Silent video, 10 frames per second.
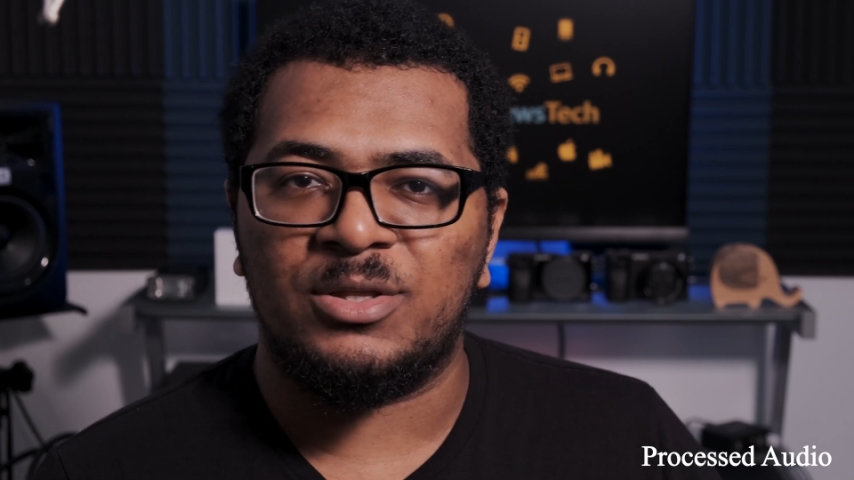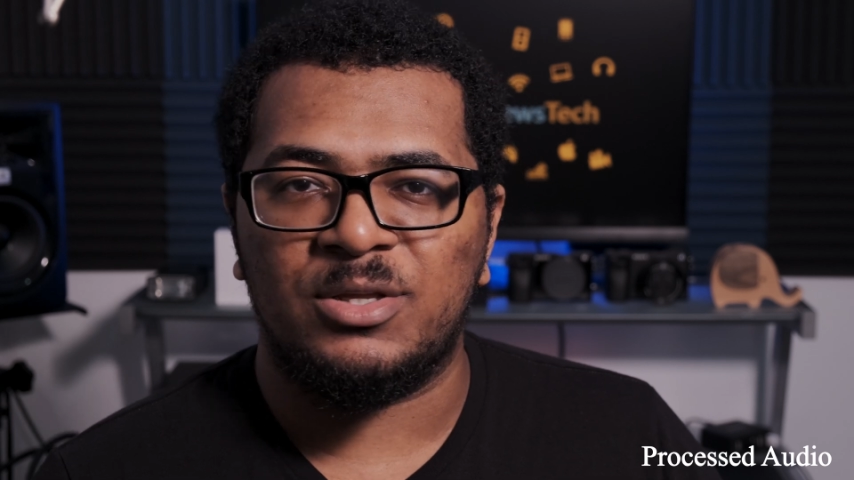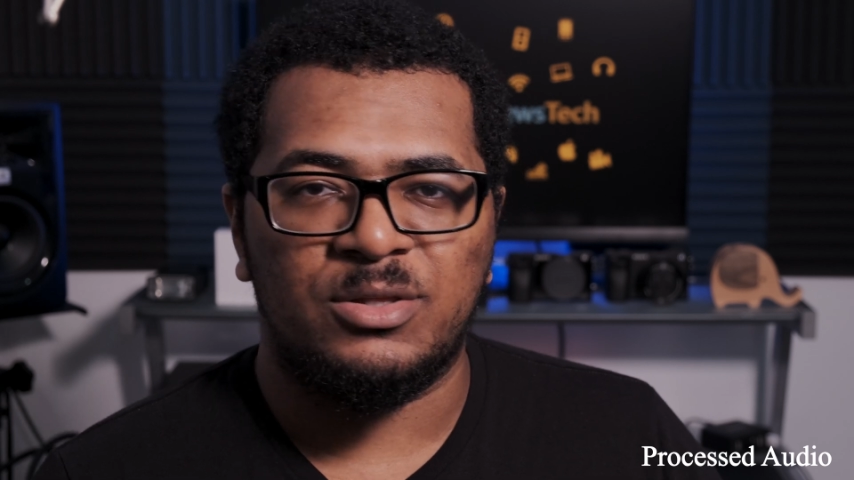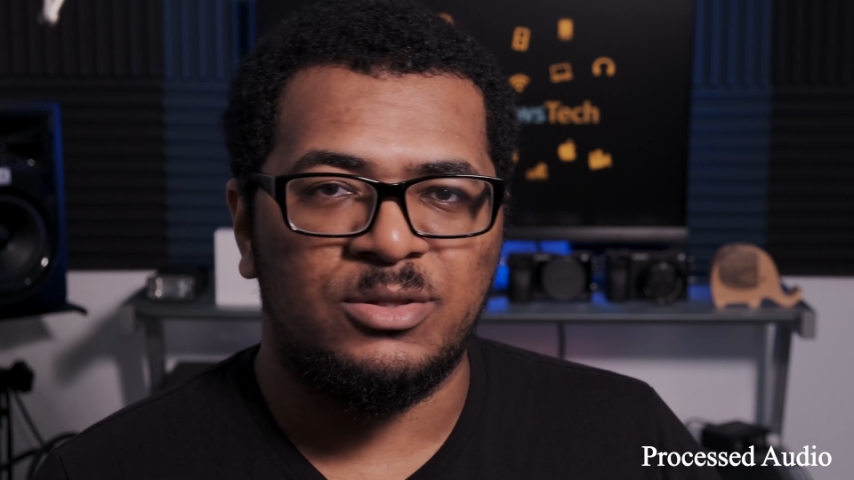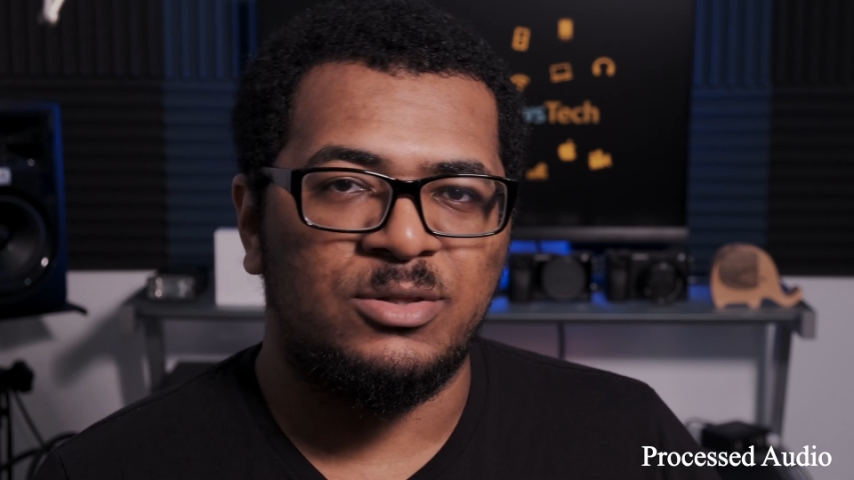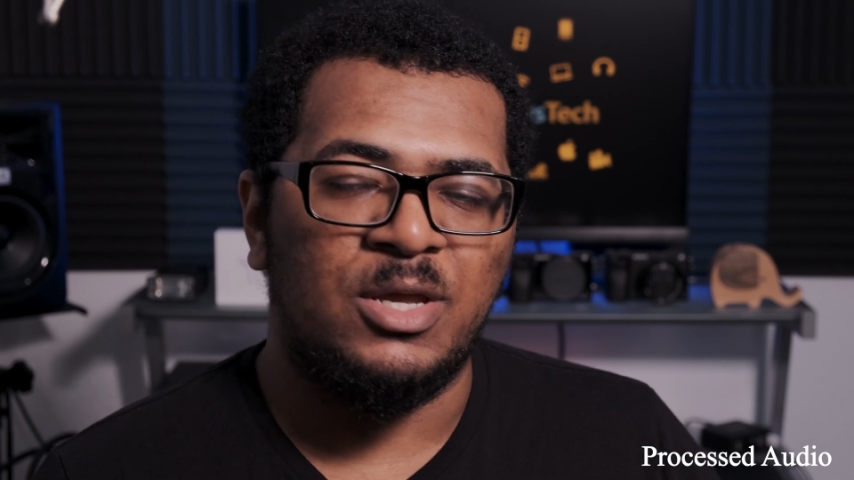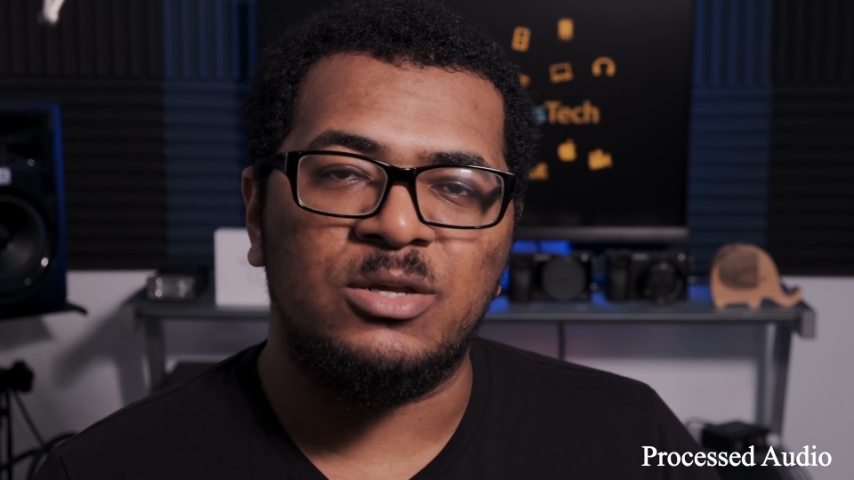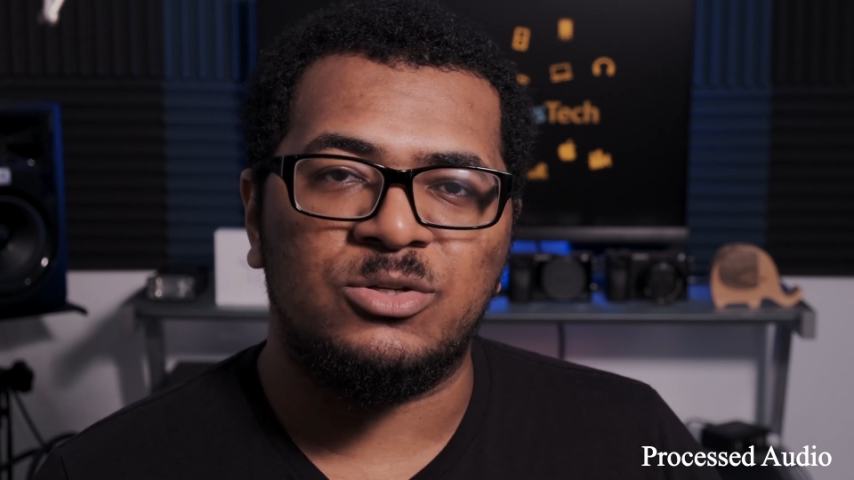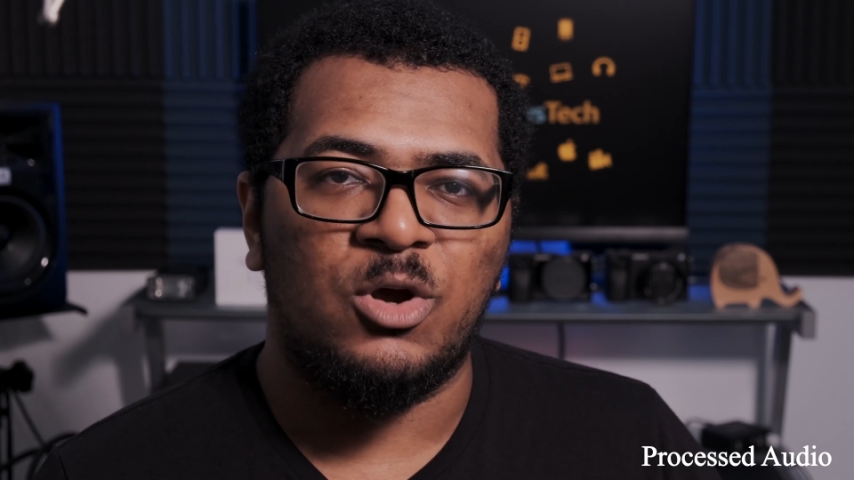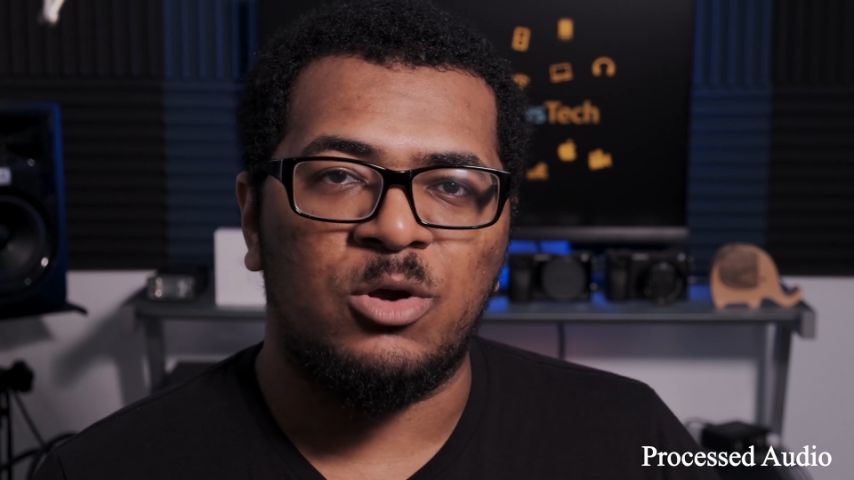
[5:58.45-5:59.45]
That thing
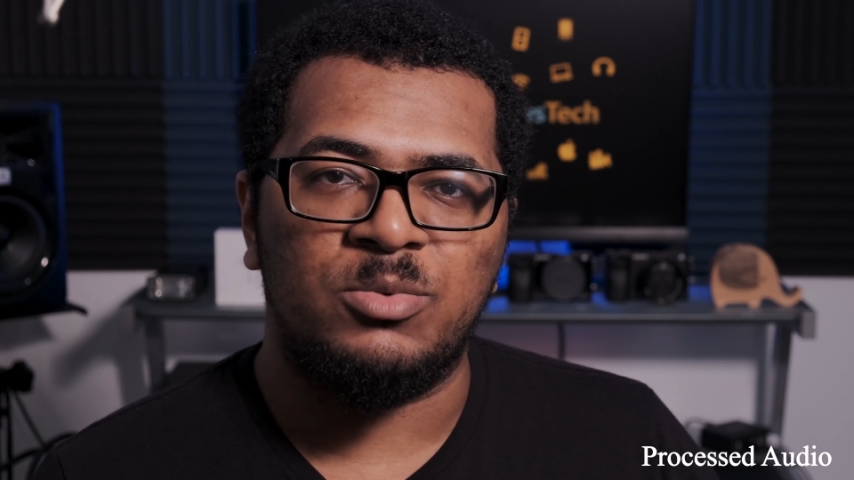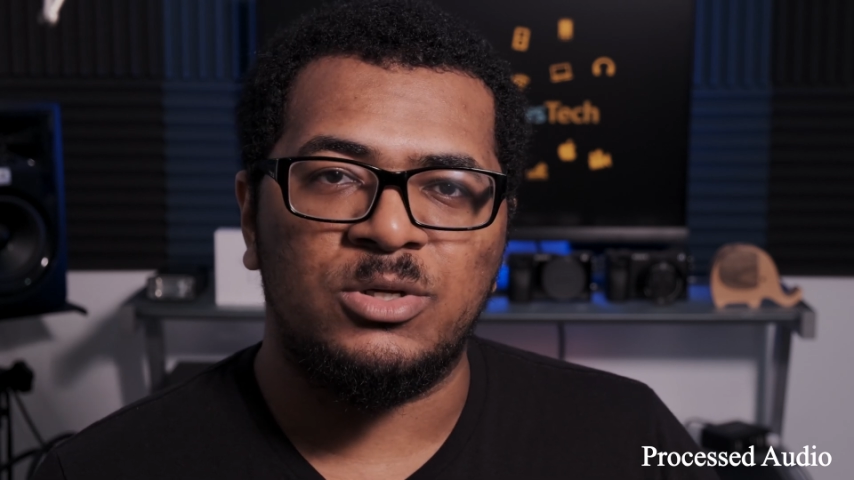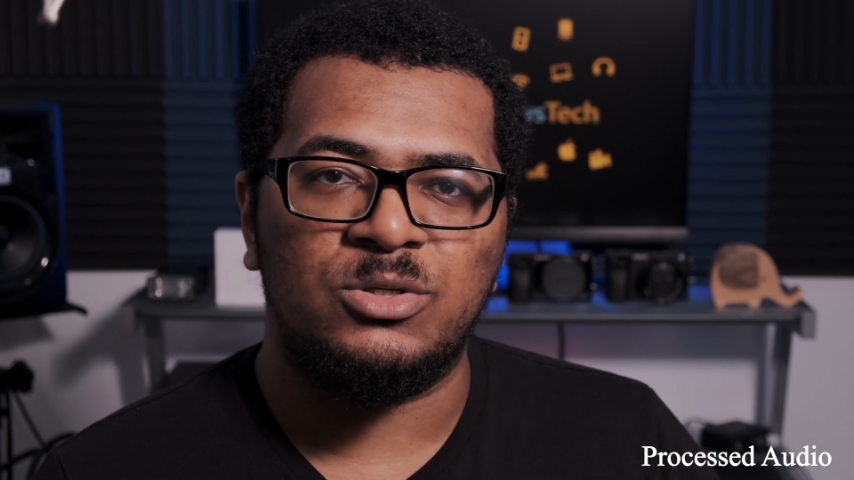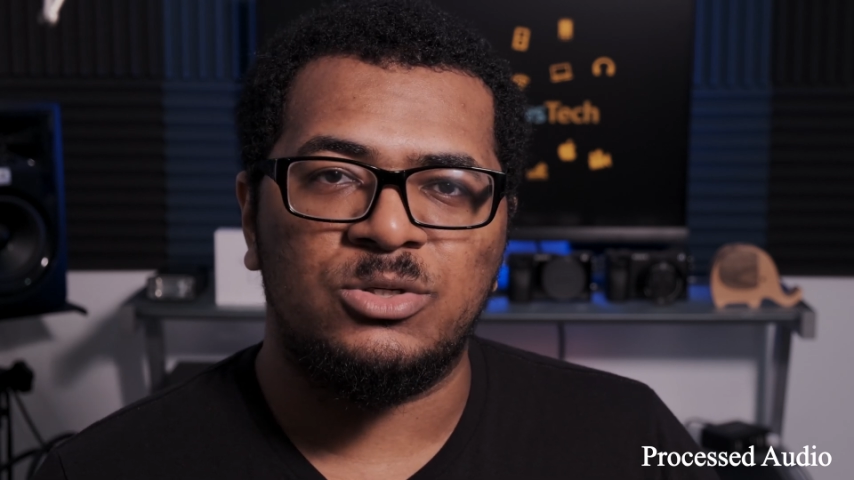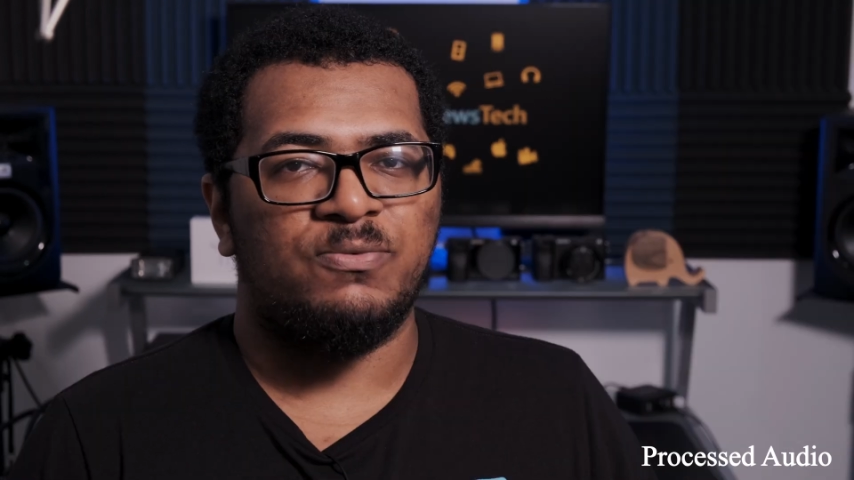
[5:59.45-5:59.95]
is garbage.